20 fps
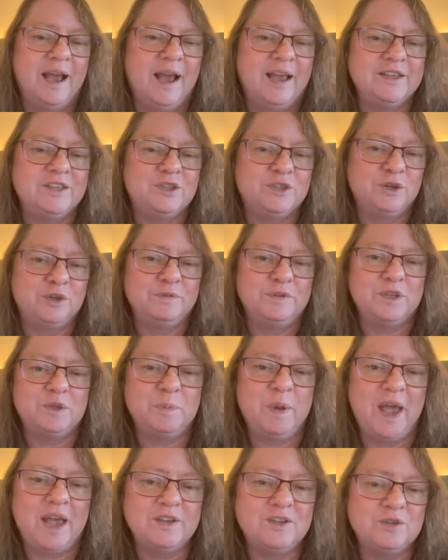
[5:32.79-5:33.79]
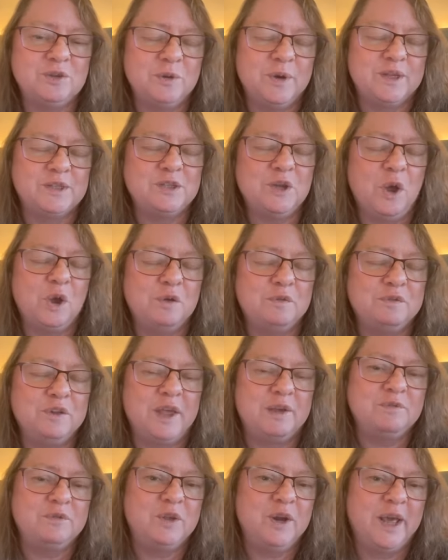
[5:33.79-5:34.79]
I serve as pastor at Song of
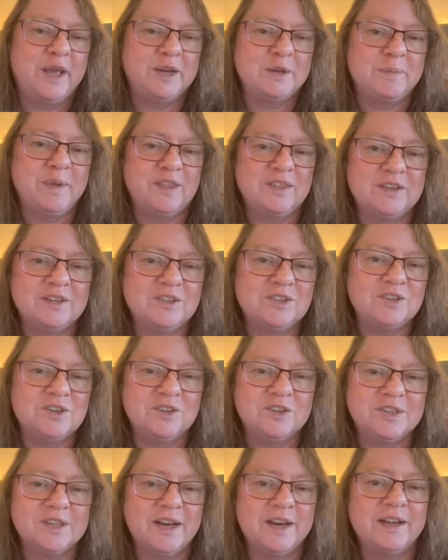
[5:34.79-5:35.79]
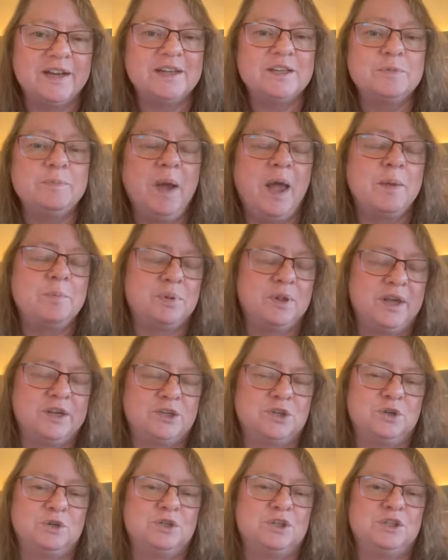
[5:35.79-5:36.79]
Life United Methodist Church, and it is my
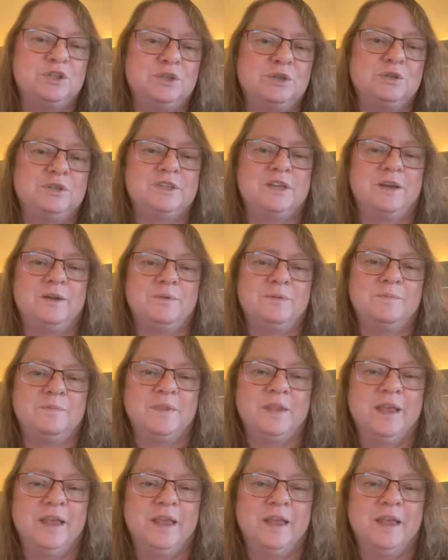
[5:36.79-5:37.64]
pleasure to do so.